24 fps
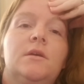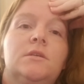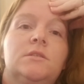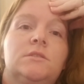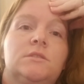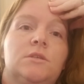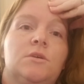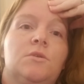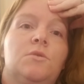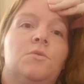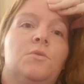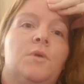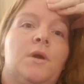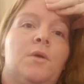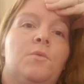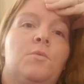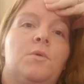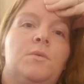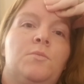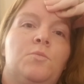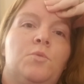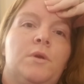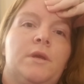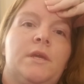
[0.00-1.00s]
So at
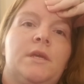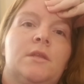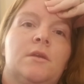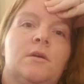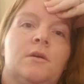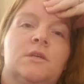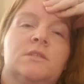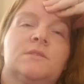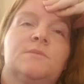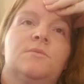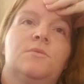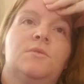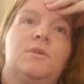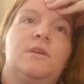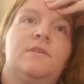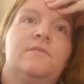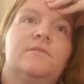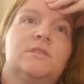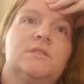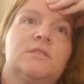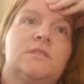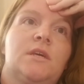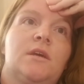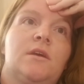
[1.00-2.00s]
one point in the hospital, he
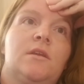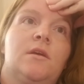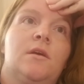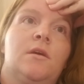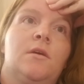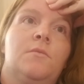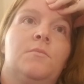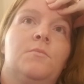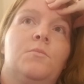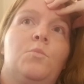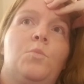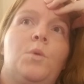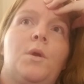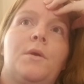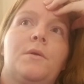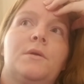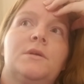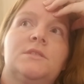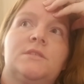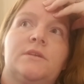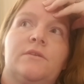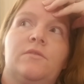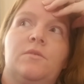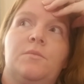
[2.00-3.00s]
even said, where
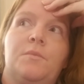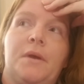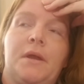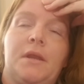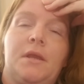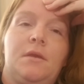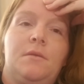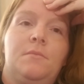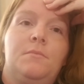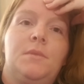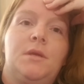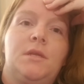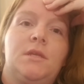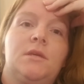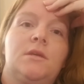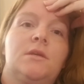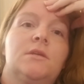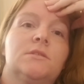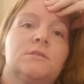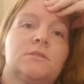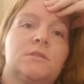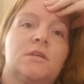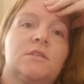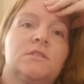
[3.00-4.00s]
is everybody? Meaning
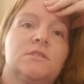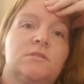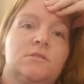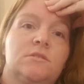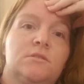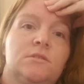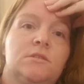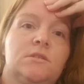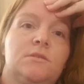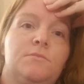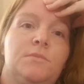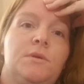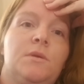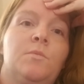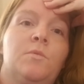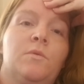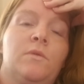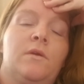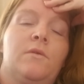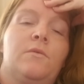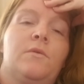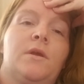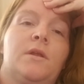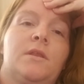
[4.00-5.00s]
his cousins and people
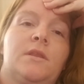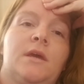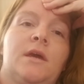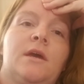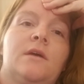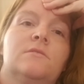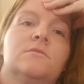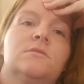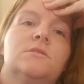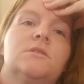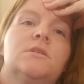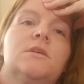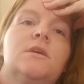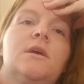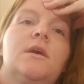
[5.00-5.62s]
that were at the house.